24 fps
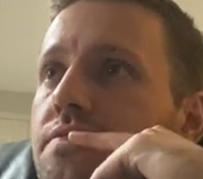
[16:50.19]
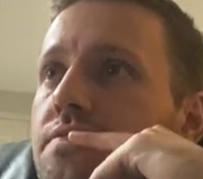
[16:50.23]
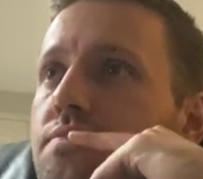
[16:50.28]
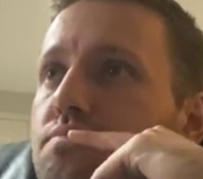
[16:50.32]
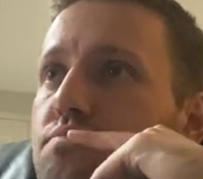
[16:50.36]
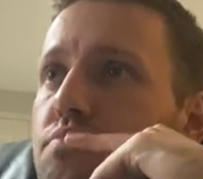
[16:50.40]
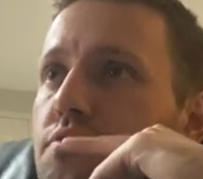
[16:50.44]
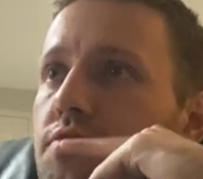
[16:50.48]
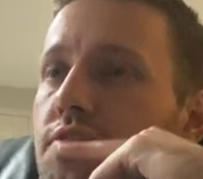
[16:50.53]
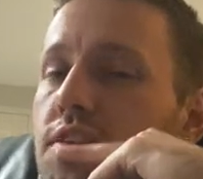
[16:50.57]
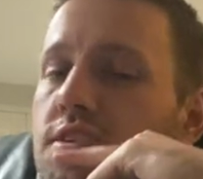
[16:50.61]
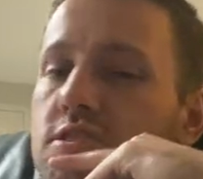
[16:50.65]

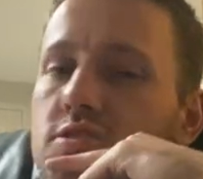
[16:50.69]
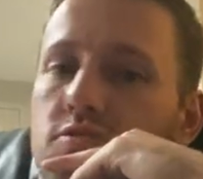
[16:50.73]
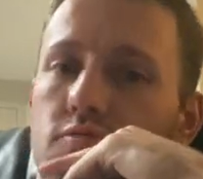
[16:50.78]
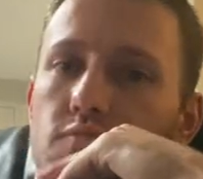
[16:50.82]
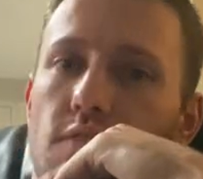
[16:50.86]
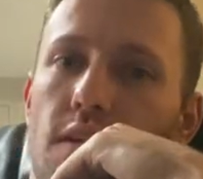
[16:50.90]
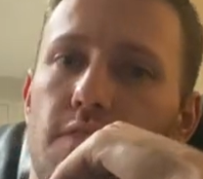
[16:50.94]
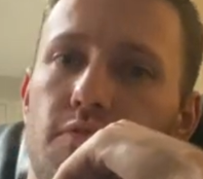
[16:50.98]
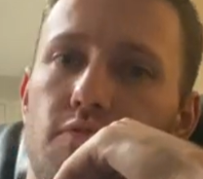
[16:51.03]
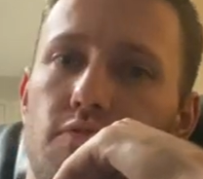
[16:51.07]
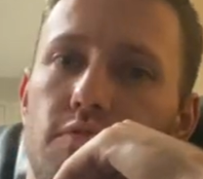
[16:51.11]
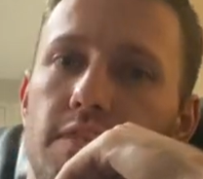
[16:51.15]
professional
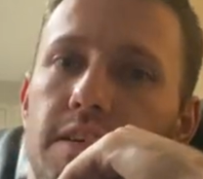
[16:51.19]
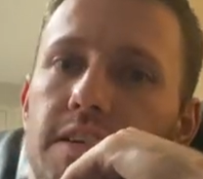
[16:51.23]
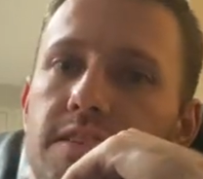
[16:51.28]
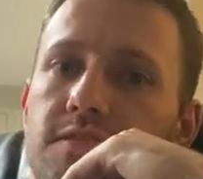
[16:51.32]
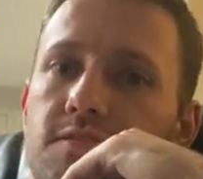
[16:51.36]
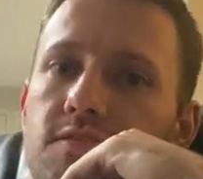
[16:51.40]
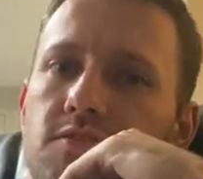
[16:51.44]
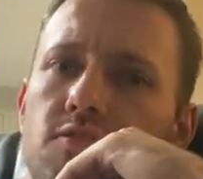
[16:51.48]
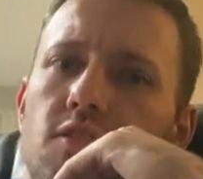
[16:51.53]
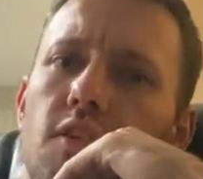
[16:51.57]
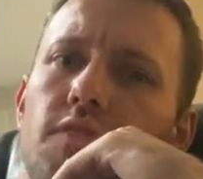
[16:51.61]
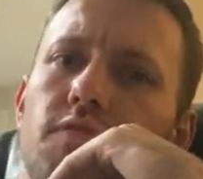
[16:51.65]
referees.
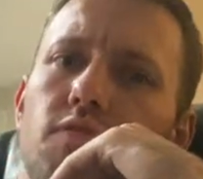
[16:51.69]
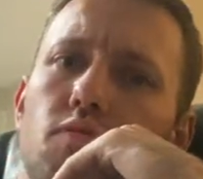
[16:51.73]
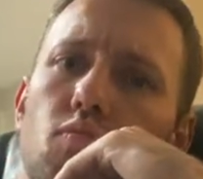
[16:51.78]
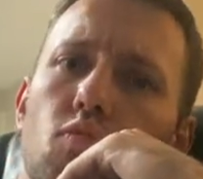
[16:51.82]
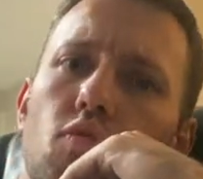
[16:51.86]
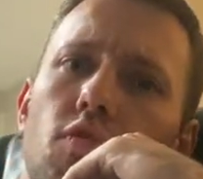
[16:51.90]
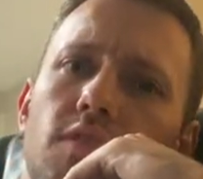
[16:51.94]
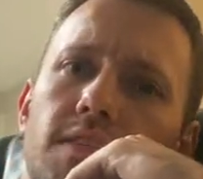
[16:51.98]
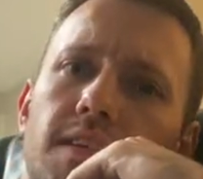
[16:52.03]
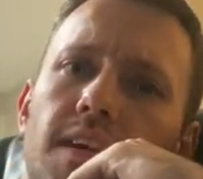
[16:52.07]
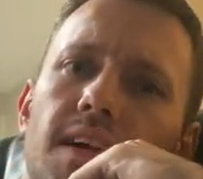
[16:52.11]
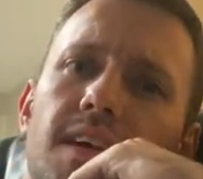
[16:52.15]
It's often
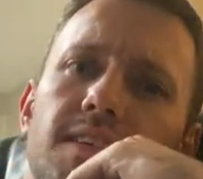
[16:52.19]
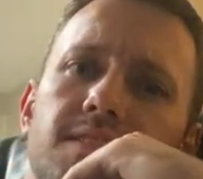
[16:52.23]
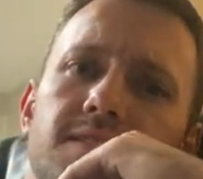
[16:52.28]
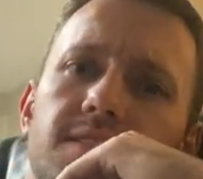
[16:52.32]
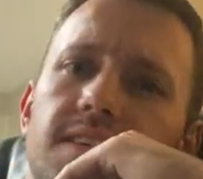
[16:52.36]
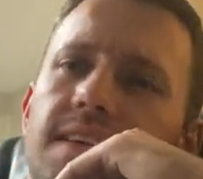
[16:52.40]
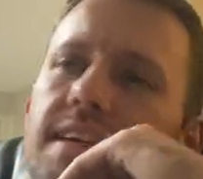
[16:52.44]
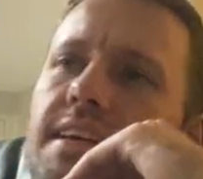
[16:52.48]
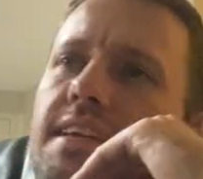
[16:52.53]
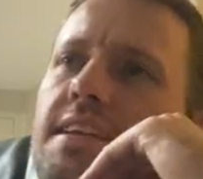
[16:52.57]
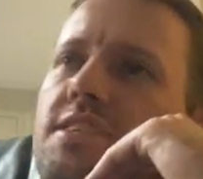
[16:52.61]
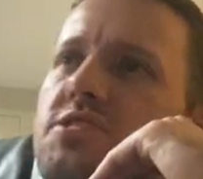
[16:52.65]
one guy
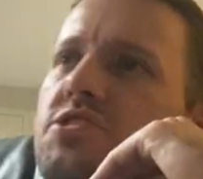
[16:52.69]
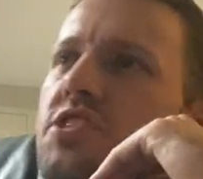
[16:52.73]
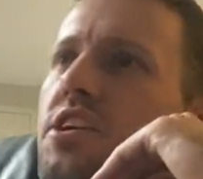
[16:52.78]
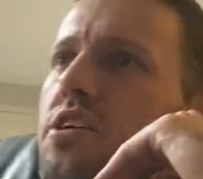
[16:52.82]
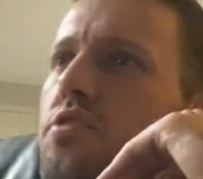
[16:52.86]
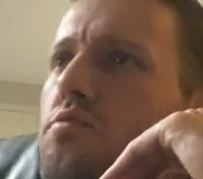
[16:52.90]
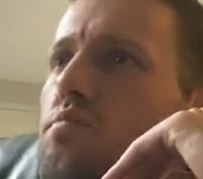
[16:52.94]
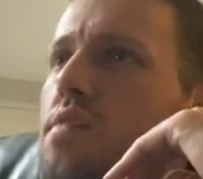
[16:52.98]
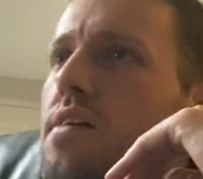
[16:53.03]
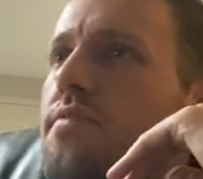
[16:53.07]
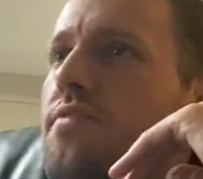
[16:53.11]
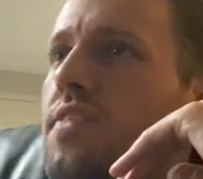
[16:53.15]
sitting in a
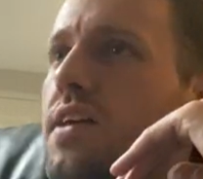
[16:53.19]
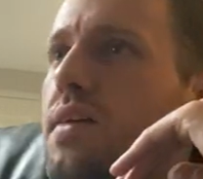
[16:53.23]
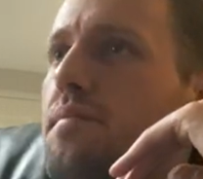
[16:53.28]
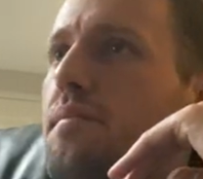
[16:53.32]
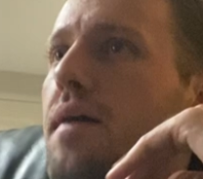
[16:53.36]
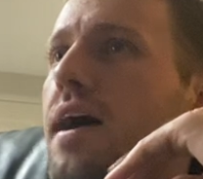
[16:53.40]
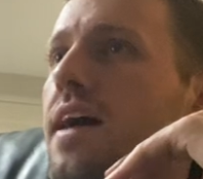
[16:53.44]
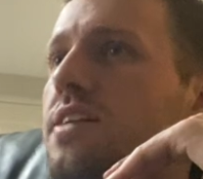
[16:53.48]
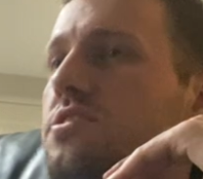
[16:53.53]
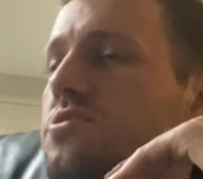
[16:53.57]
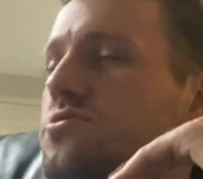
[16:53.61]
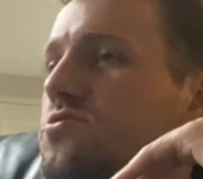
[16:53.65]
chair reffing a
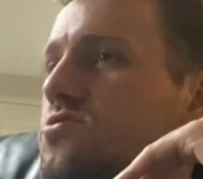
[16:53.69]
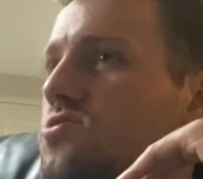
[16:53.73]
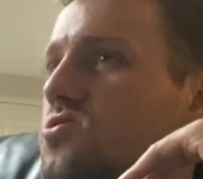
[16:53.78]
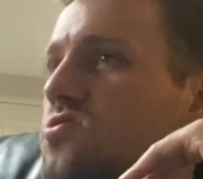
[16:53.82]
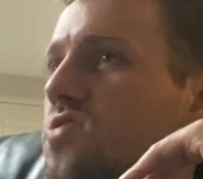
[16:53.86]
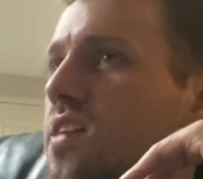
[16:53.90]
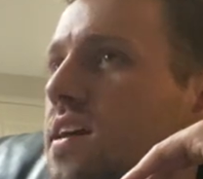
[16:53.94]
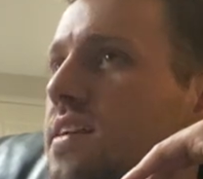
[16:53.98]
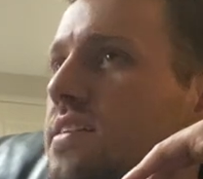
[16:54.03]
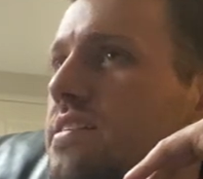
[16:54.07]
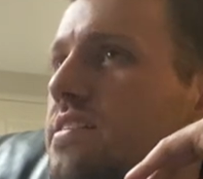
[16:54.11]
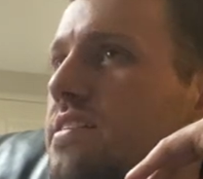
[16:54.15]
match who's
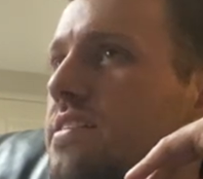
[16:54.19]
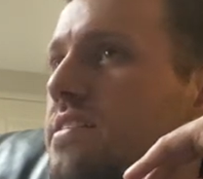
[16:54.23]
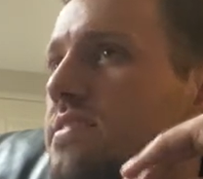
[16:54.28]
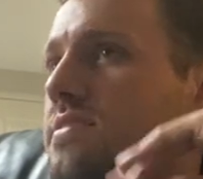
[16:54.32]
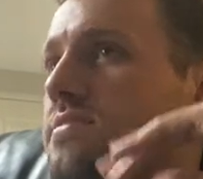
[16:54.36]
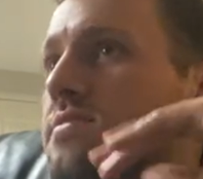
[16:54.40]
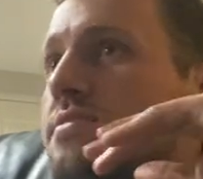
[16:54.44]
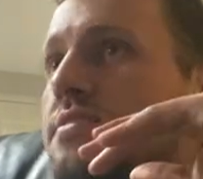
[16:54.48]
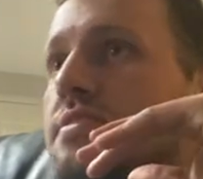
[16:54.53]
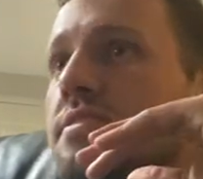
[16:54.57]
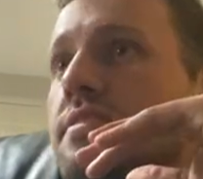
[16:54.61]
trying to